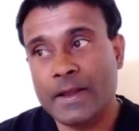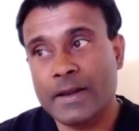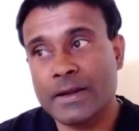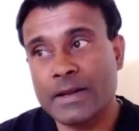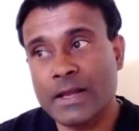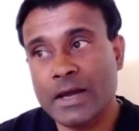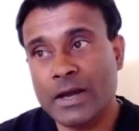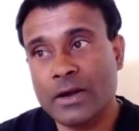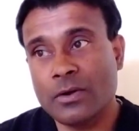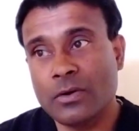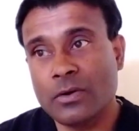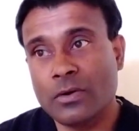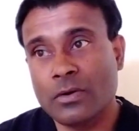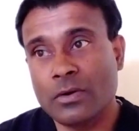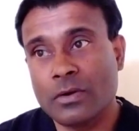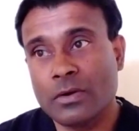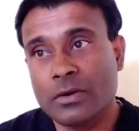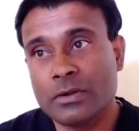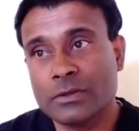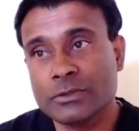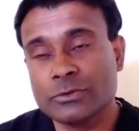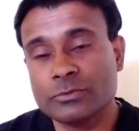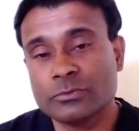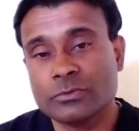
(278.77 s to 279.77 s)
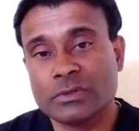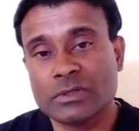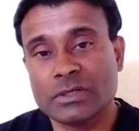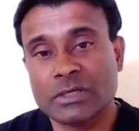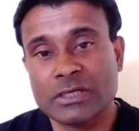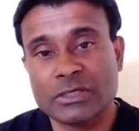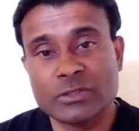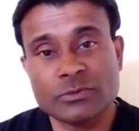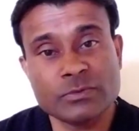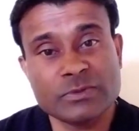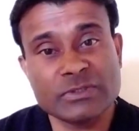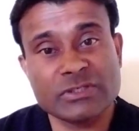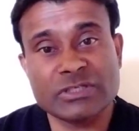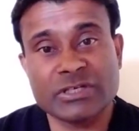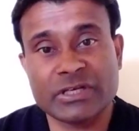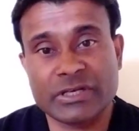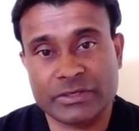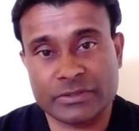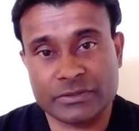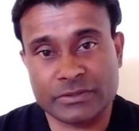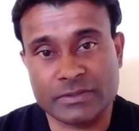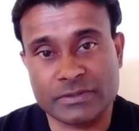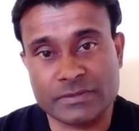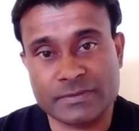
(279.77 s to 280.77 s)
Now, to
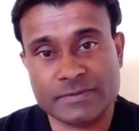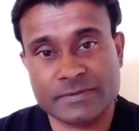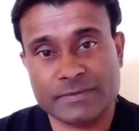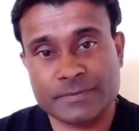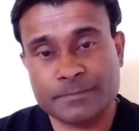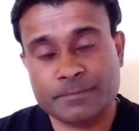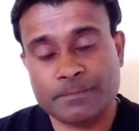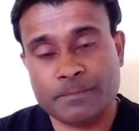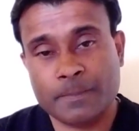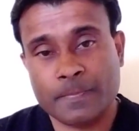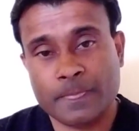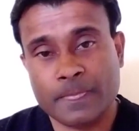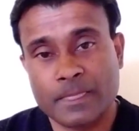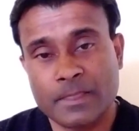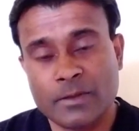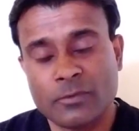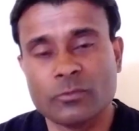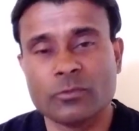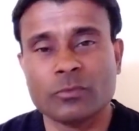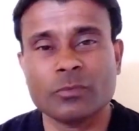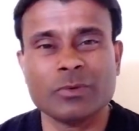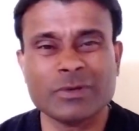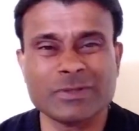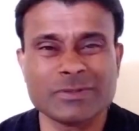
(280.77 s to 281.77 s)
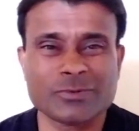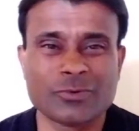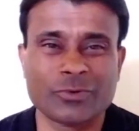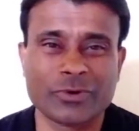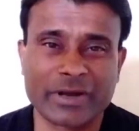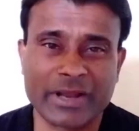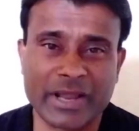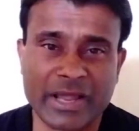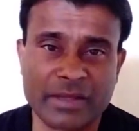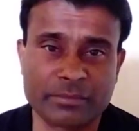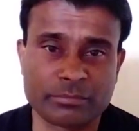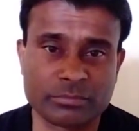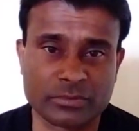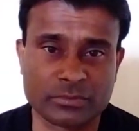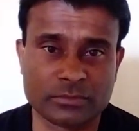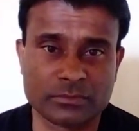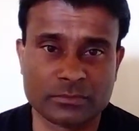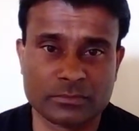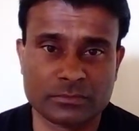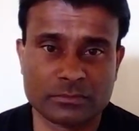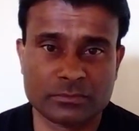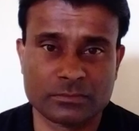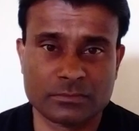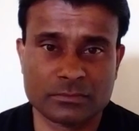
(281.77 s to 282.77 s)
elucidate this, now what's going to happen?
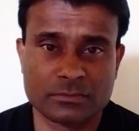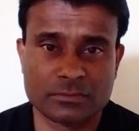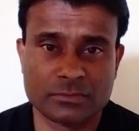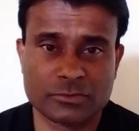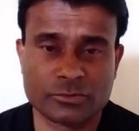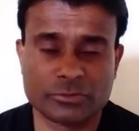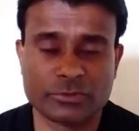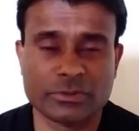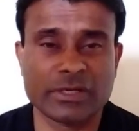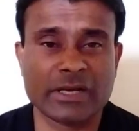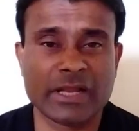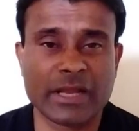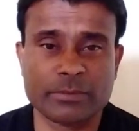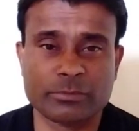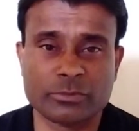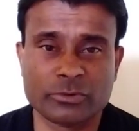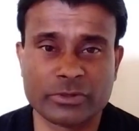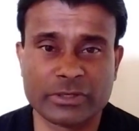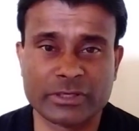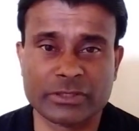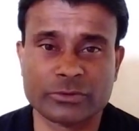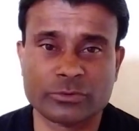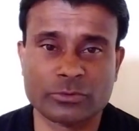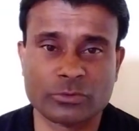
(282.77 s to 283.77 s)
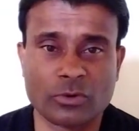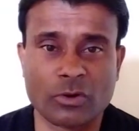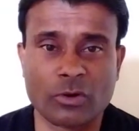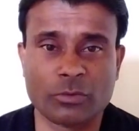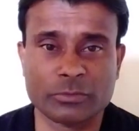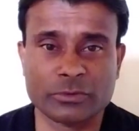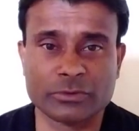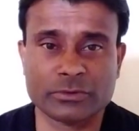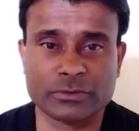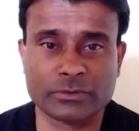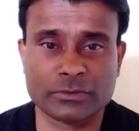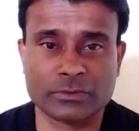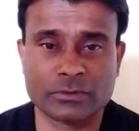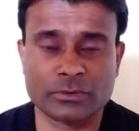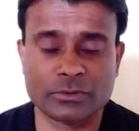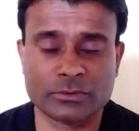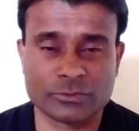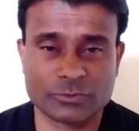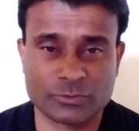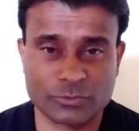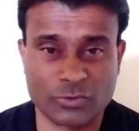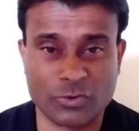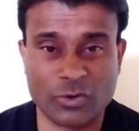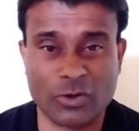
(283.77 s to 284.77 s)
To elaborate, to
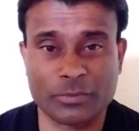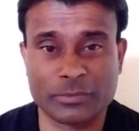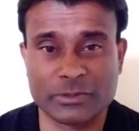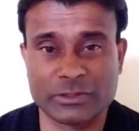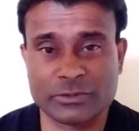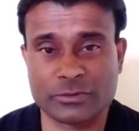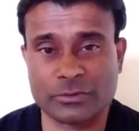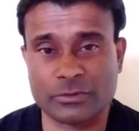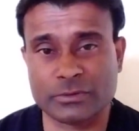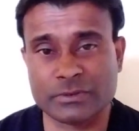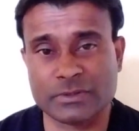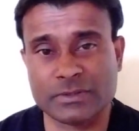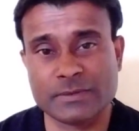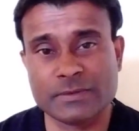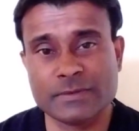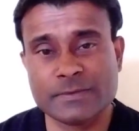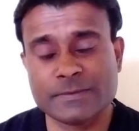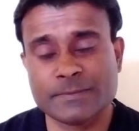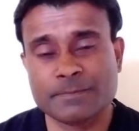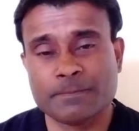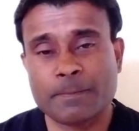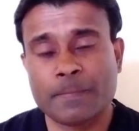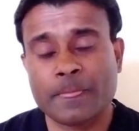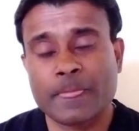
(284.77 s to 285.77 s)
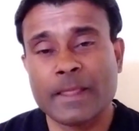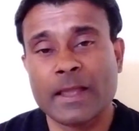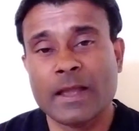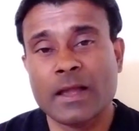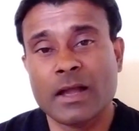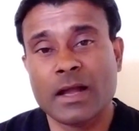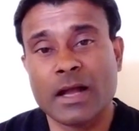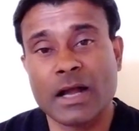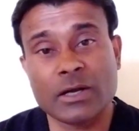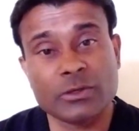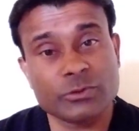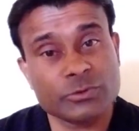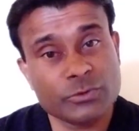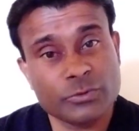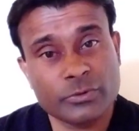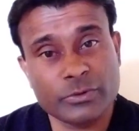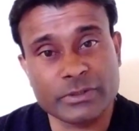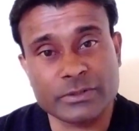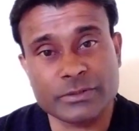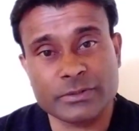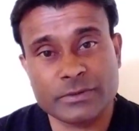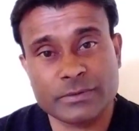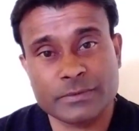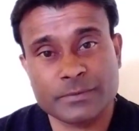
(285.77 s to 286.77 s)
comment on this, how do
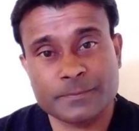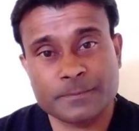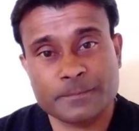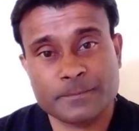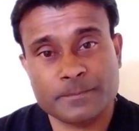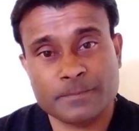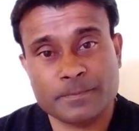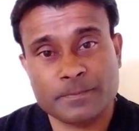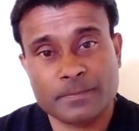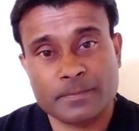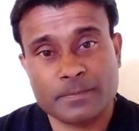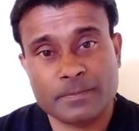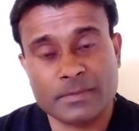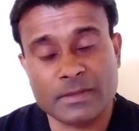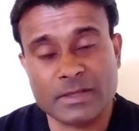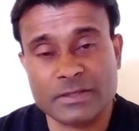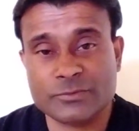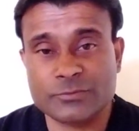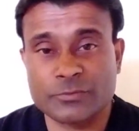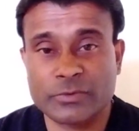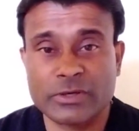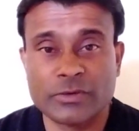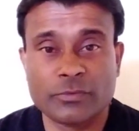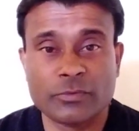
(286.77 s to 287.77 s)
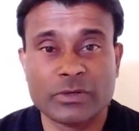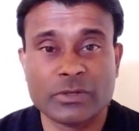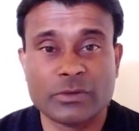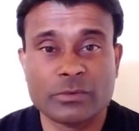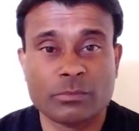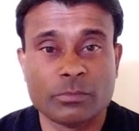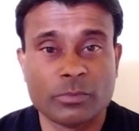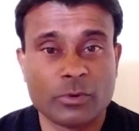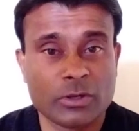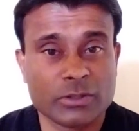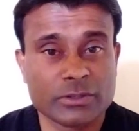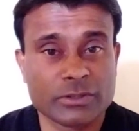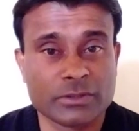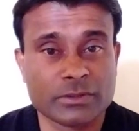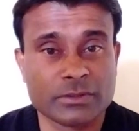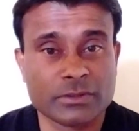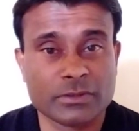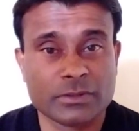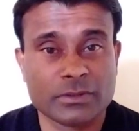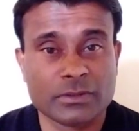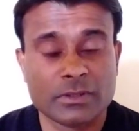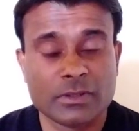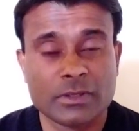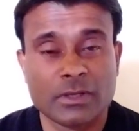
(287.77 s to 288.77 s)
it? That's very, very
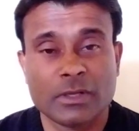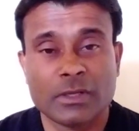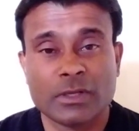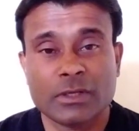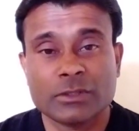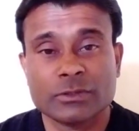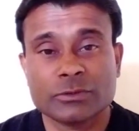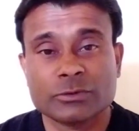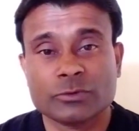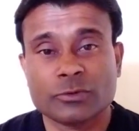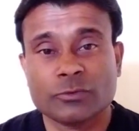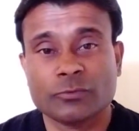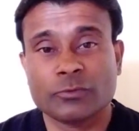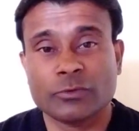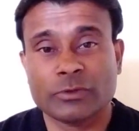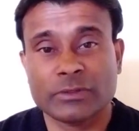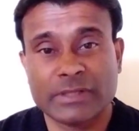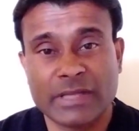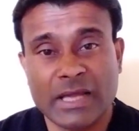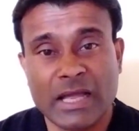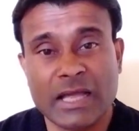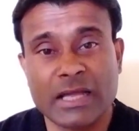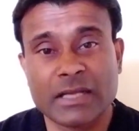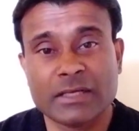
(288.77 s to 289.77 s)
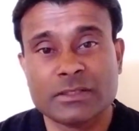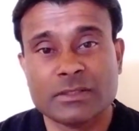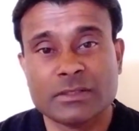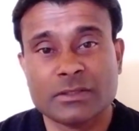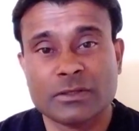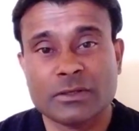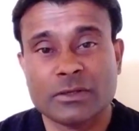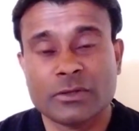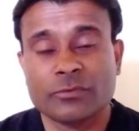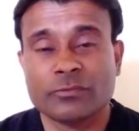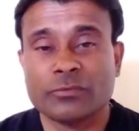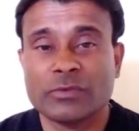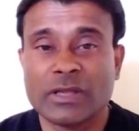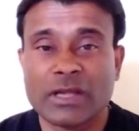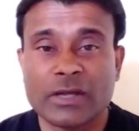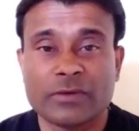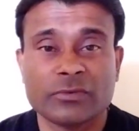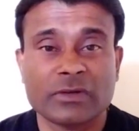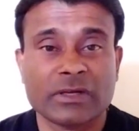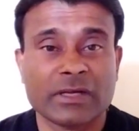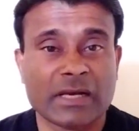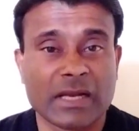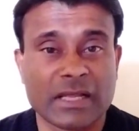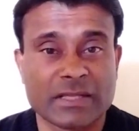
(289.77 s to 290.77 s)
important. So for that, we
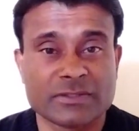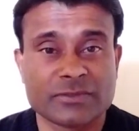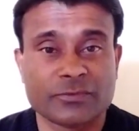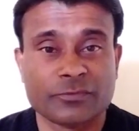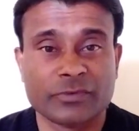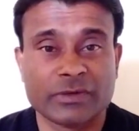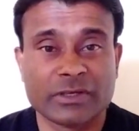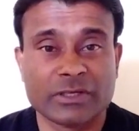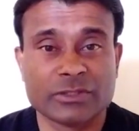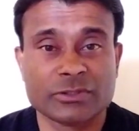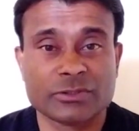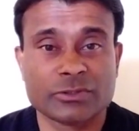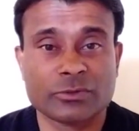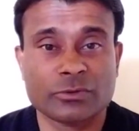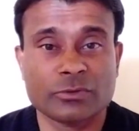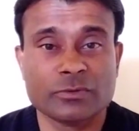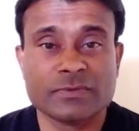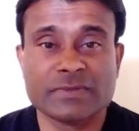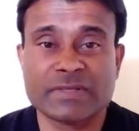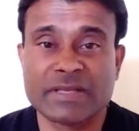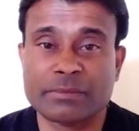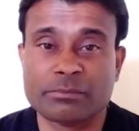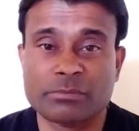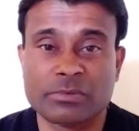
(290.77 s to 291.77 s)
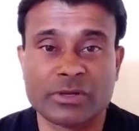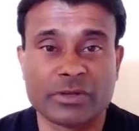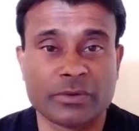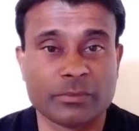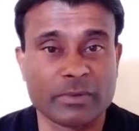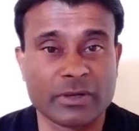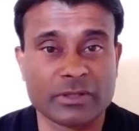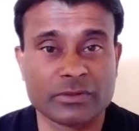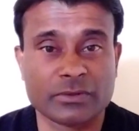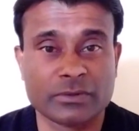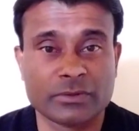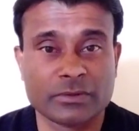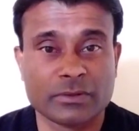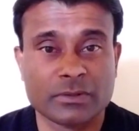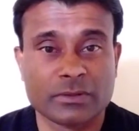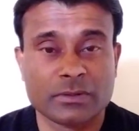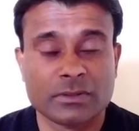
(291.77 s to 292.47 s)
have a classification of sampling method.